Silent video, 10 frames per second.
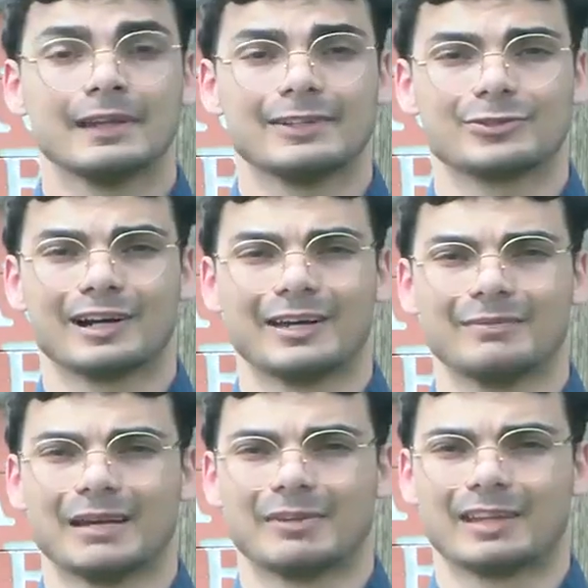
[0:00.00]
That's
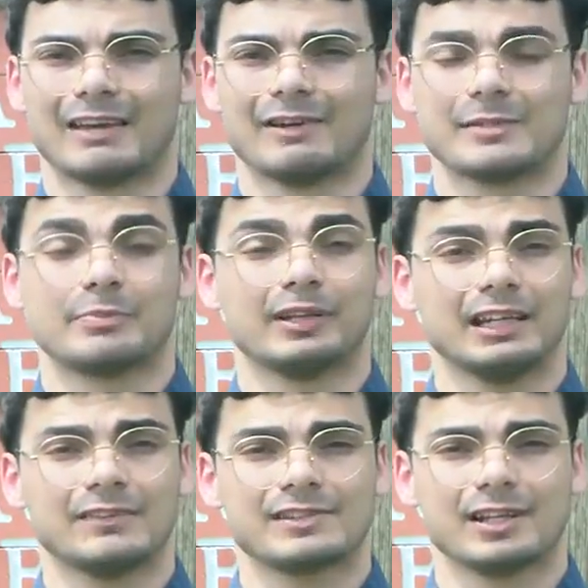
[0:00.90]
right. Mammoth Cave has
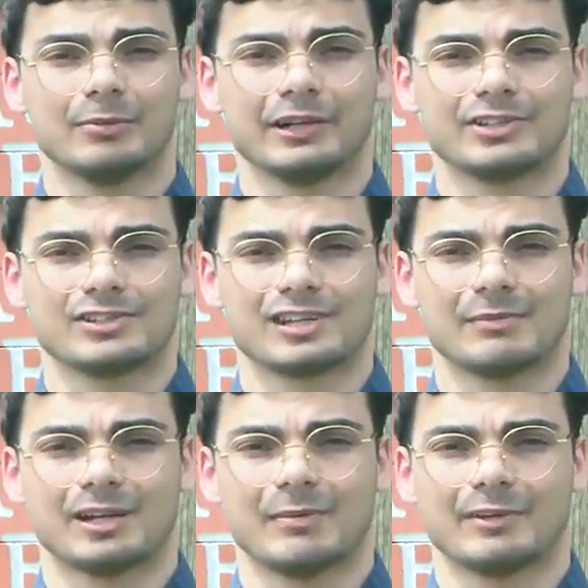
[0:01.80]
plenty of celebrations
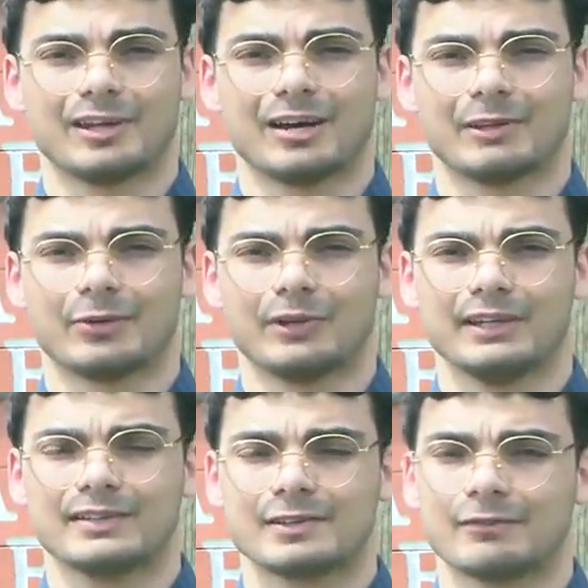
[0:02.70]
coming up in the coming
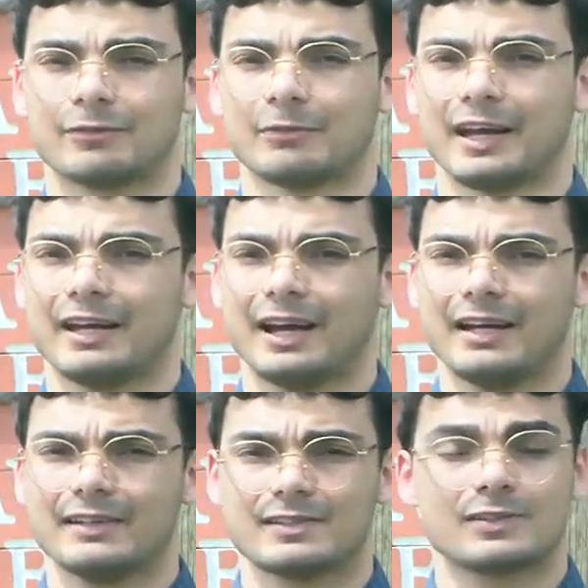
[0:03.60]
weeks, from night
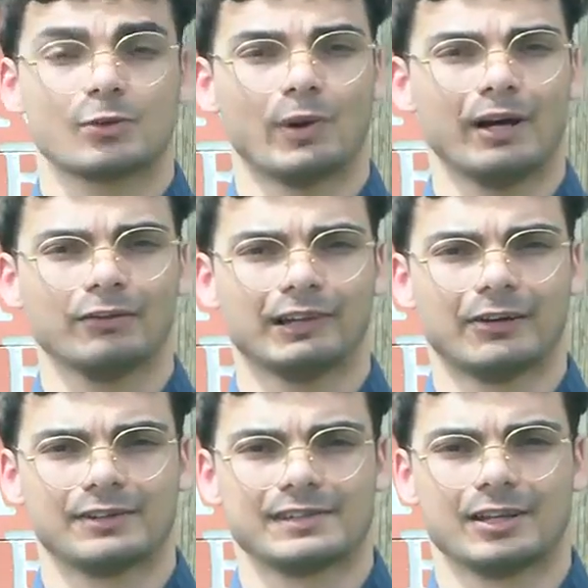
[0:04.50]
hikes to
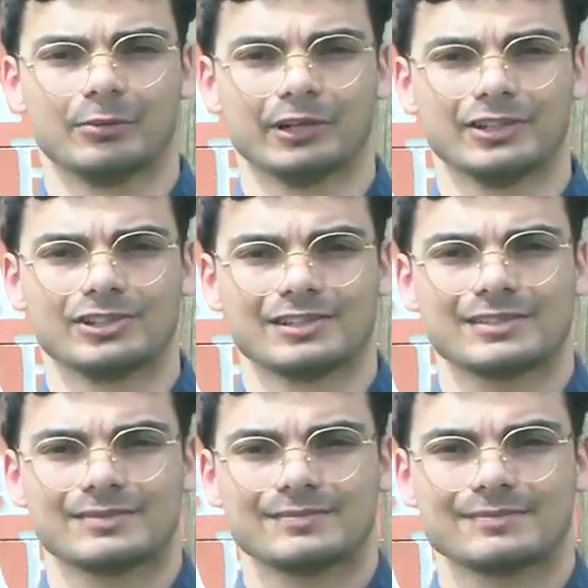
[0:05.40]
wildflower
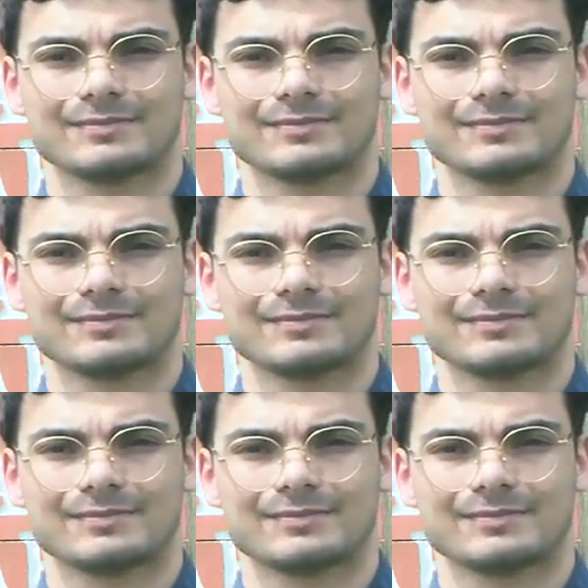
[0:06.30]
celebrations.